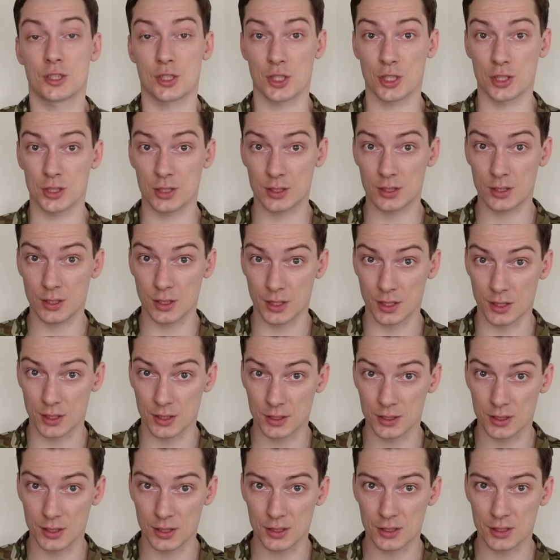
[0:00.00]
chest trick
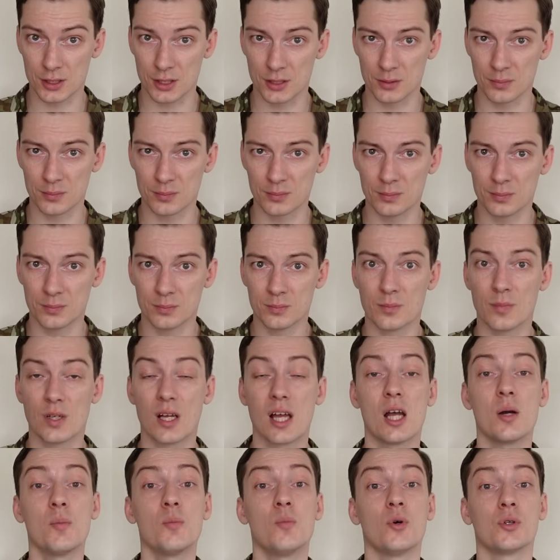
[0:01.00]
system,
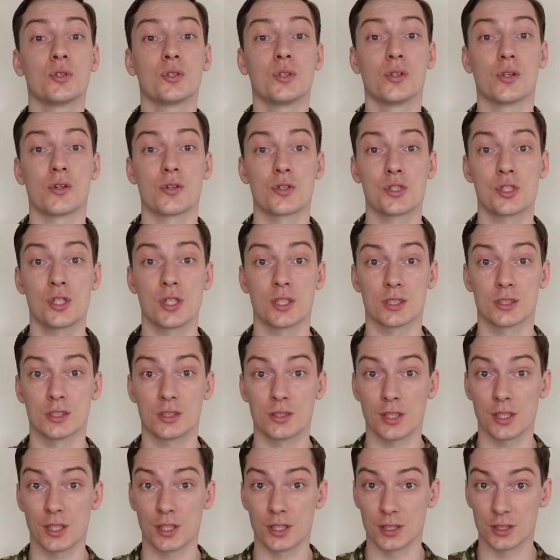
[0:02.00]
a modular chest
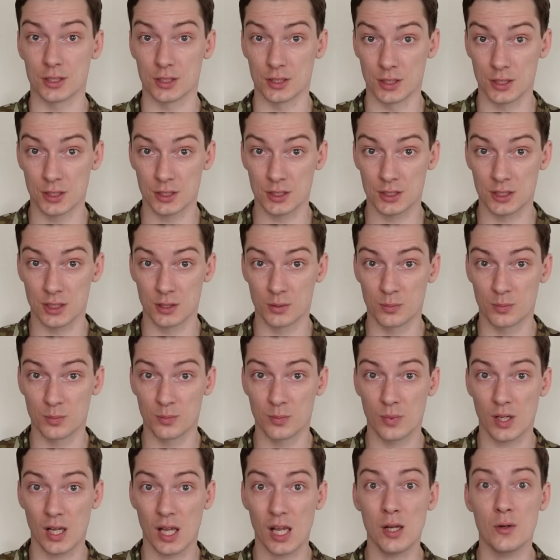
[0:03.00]
trick system
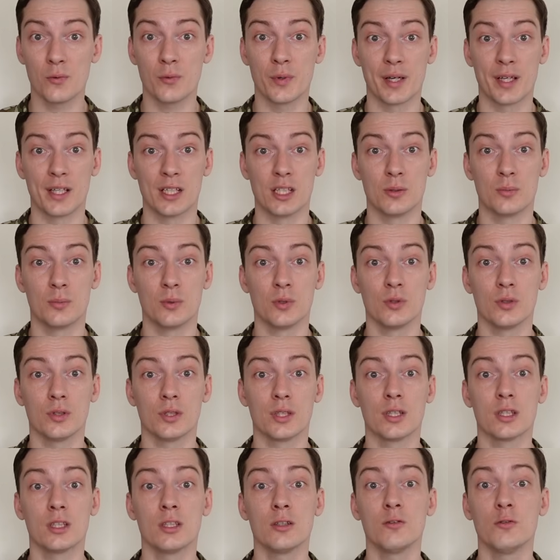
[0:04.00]
available
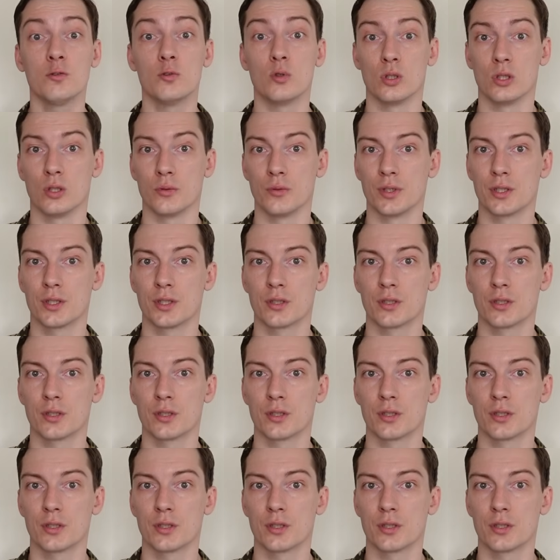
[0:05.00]
in the following